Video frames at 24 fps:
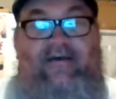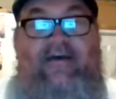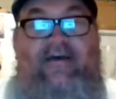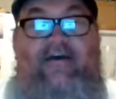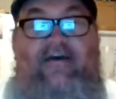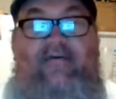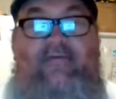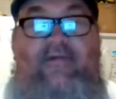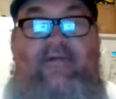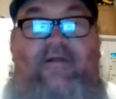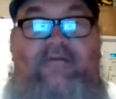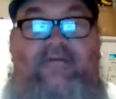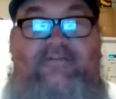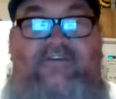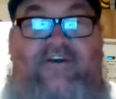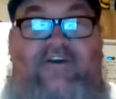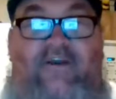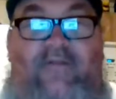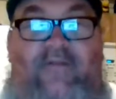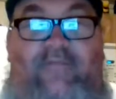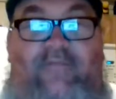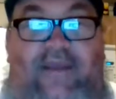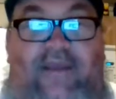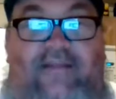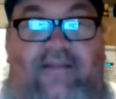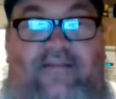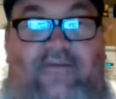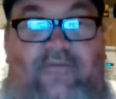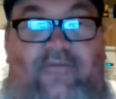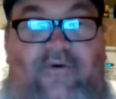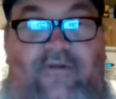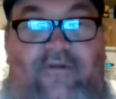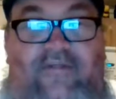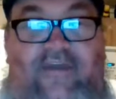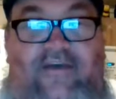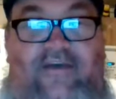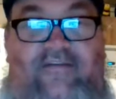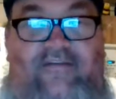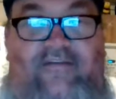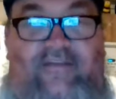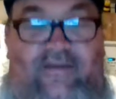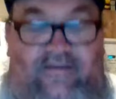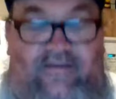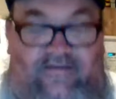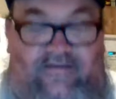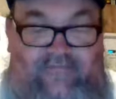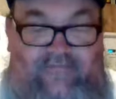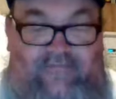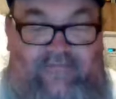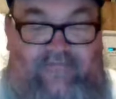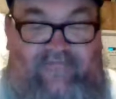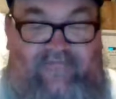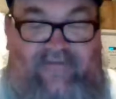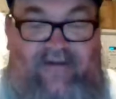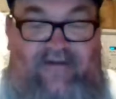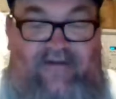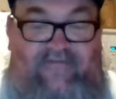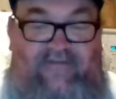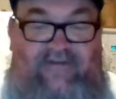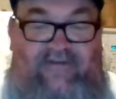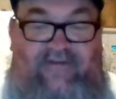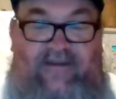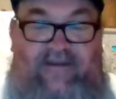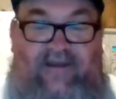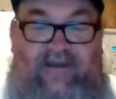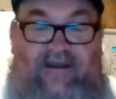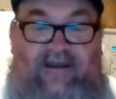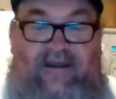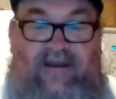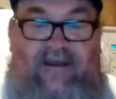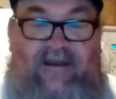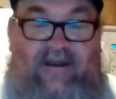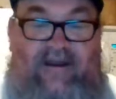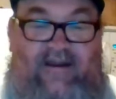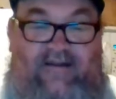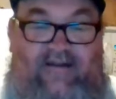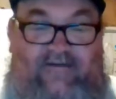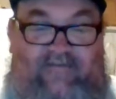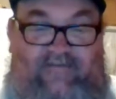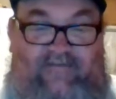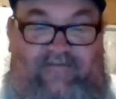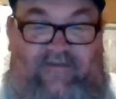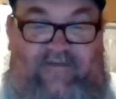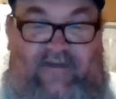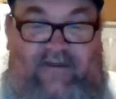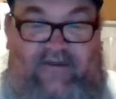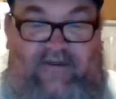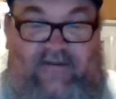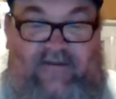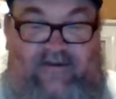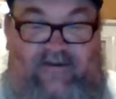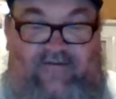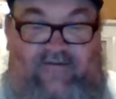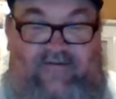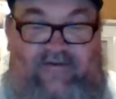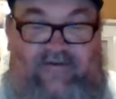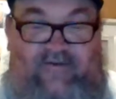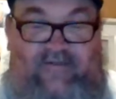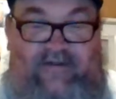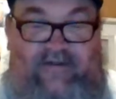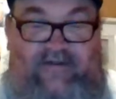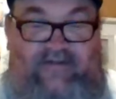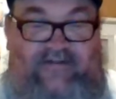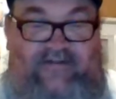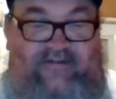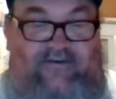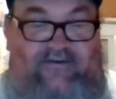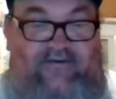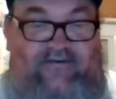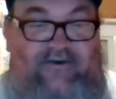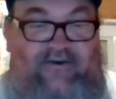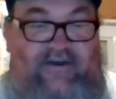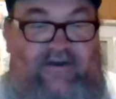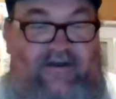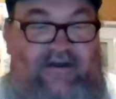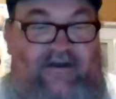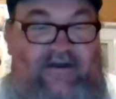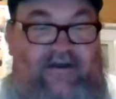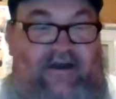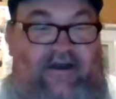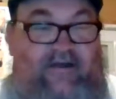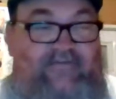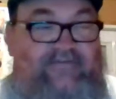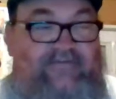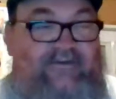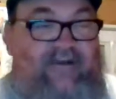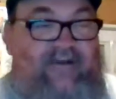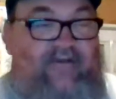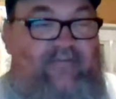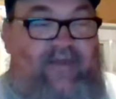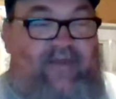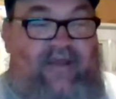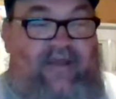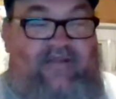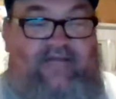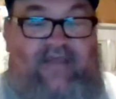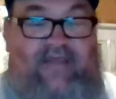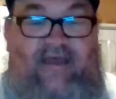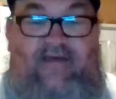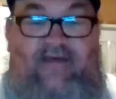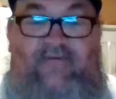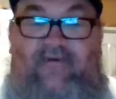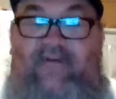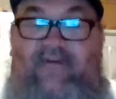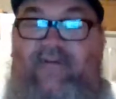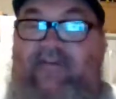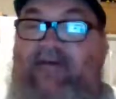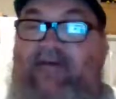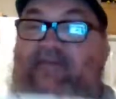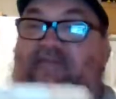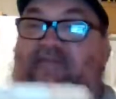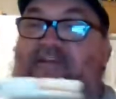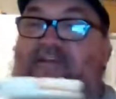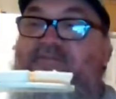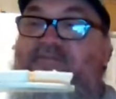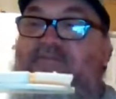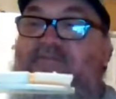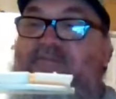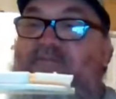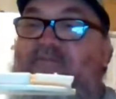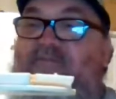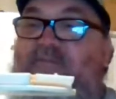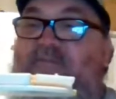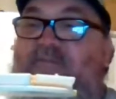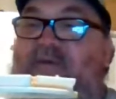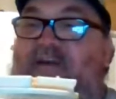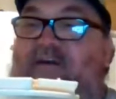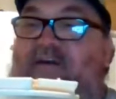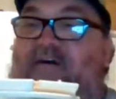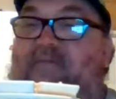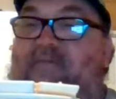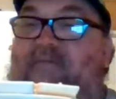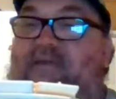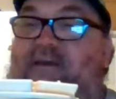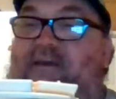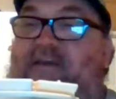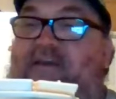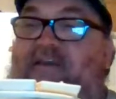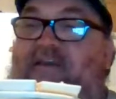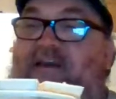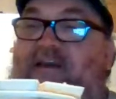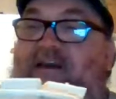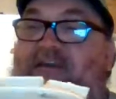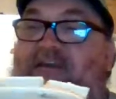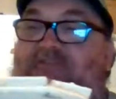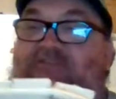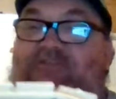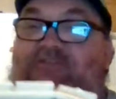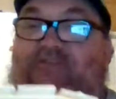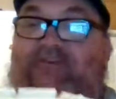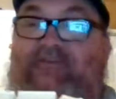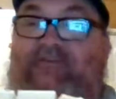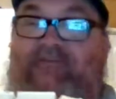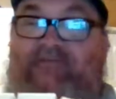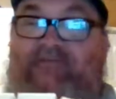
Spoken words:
Well, I was gonna paint the one that fit everything I needed it to fit. You know what I mean? So I was gonna paint that one, and then this one would become like the extra.